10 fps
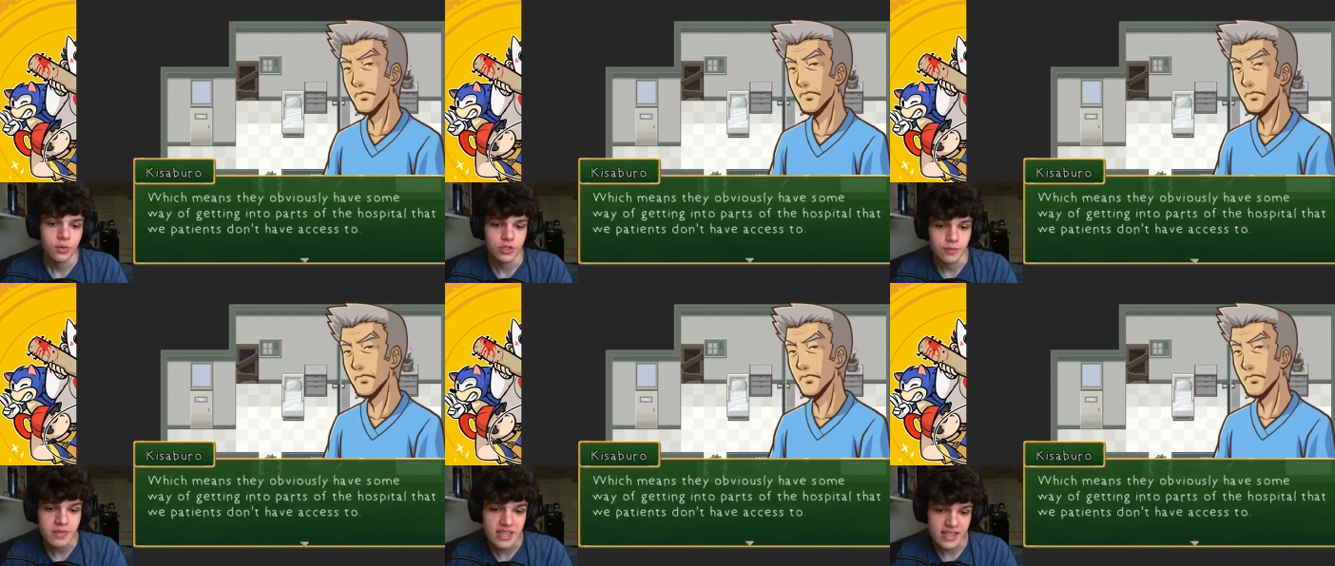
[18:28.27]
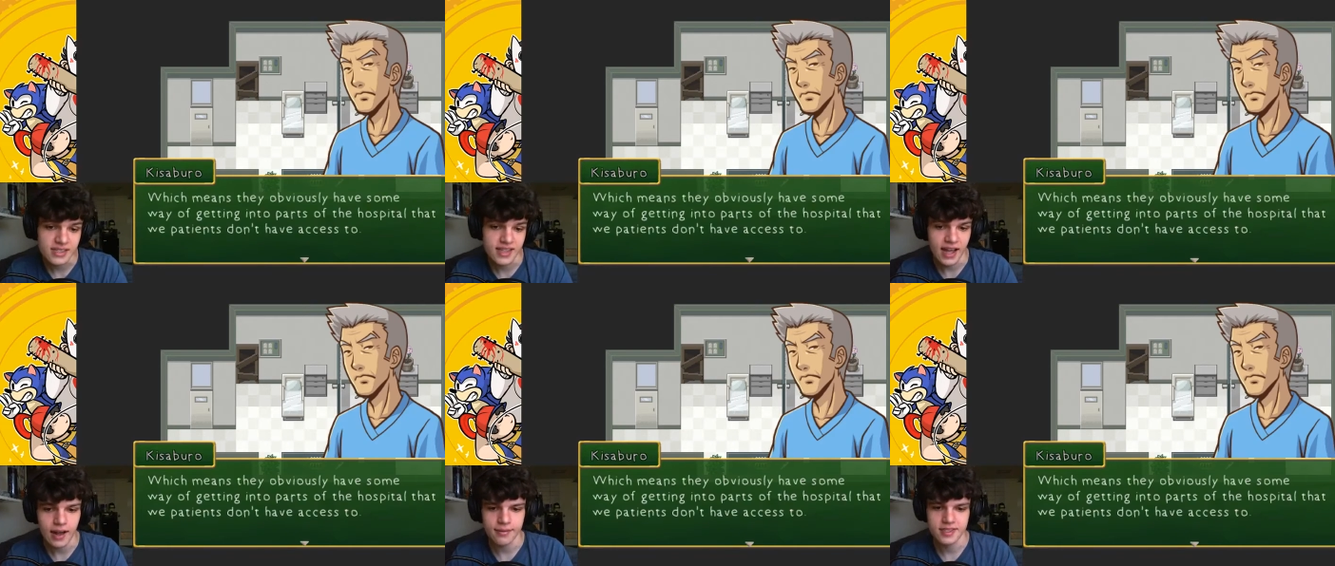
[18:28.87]
Speaker 1: Which means they
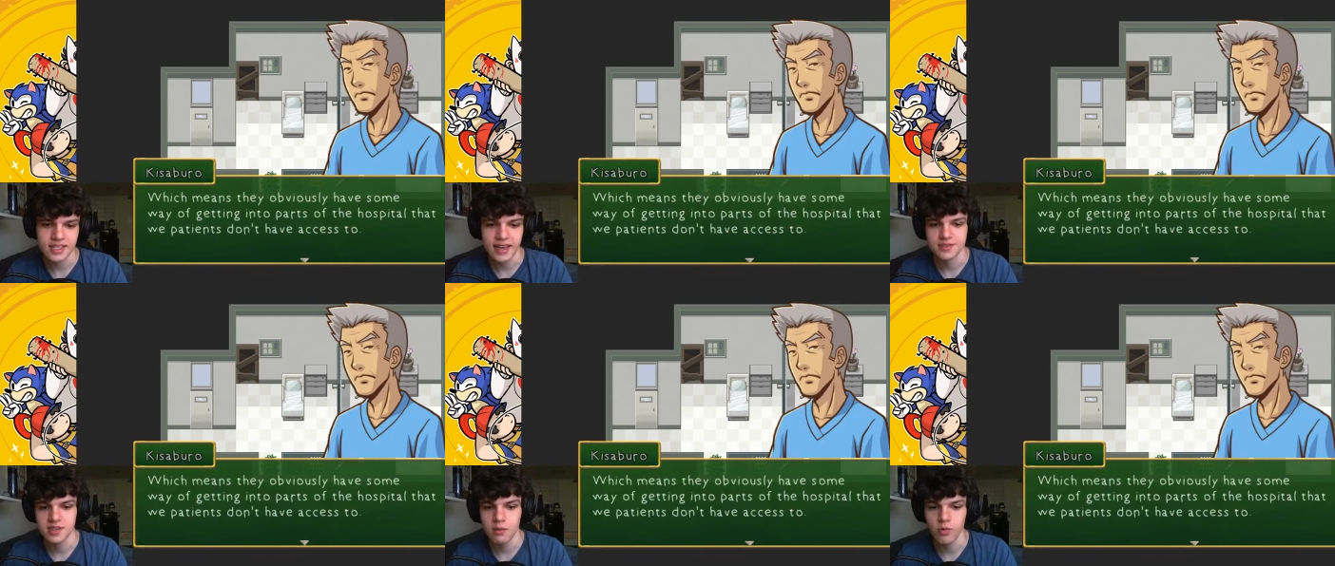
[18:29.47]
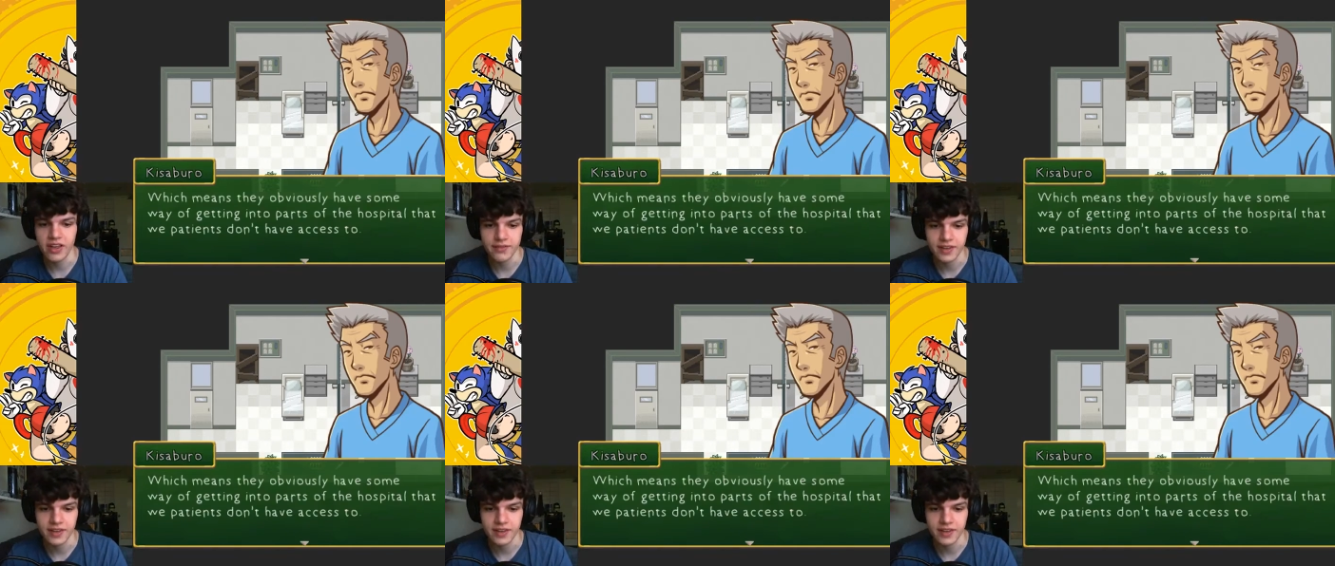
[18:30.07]
obviously have some way of